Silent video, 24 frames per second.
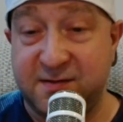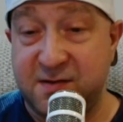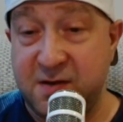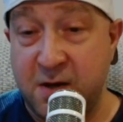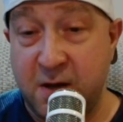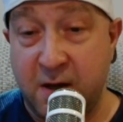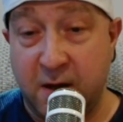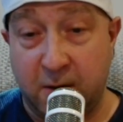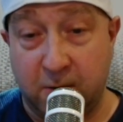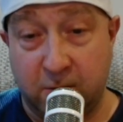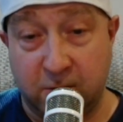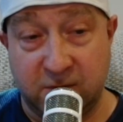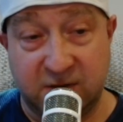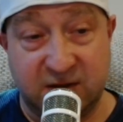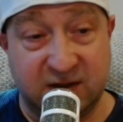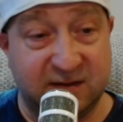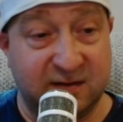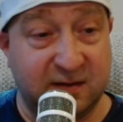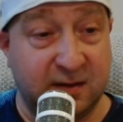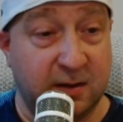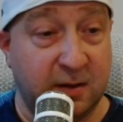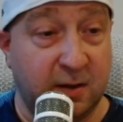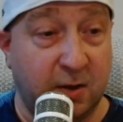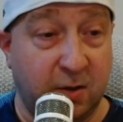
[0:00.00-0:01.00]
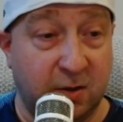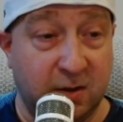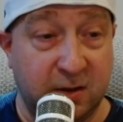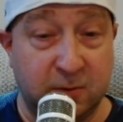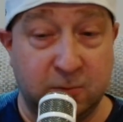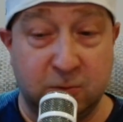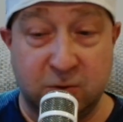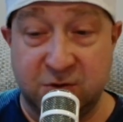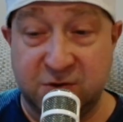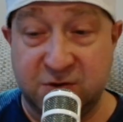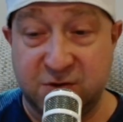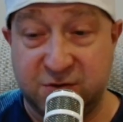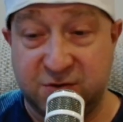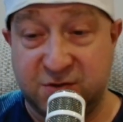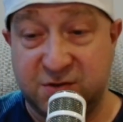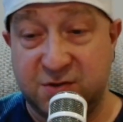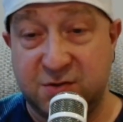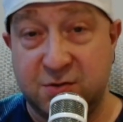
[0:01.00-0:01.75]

No, Hollywood does